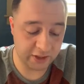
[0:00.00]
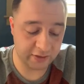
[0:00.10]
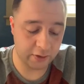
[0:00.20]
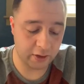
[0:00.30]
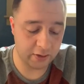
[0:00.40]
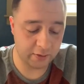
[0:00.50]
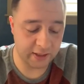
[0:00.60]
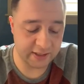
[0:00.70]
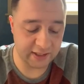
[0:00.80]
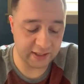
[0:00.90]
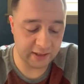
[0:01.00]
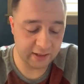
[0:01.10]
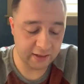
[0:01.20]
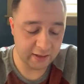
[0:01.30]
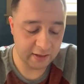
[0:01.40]
Checking the caller ID,
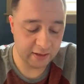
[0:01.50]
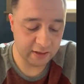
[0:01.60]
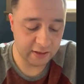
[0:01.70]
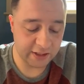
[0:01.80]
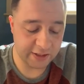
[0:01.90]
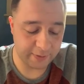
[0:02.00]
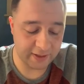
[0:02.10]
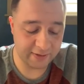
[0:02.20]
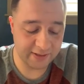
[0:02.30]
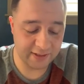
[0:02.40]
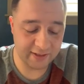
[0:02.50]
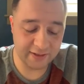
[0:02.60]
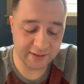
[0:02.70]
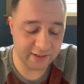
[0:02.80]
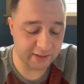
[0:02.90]
he smiled
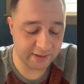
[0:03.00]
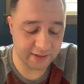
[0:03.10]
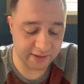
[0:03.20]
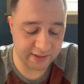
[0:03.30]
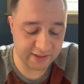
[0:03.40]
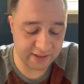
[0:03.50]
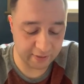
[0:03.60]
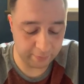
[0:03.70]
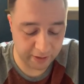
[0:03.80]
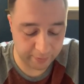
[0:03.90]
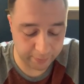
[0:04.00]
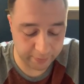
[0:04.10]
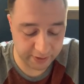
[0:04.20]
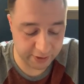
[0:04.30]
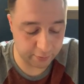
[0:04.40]
slightly to see his cousin's name pop up
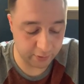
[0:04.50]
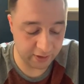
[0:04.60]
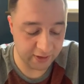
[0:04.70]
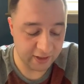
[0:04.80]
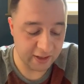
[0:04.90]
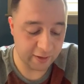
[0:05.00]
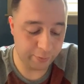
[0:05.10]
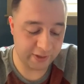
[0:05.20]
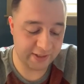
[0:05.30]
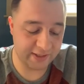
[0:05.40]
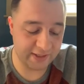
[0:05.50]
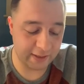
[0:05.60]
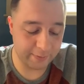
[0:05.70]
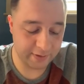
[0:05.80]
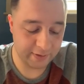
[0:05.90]
on the screen. He pressed
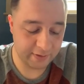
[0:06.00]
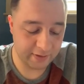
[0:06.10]
accept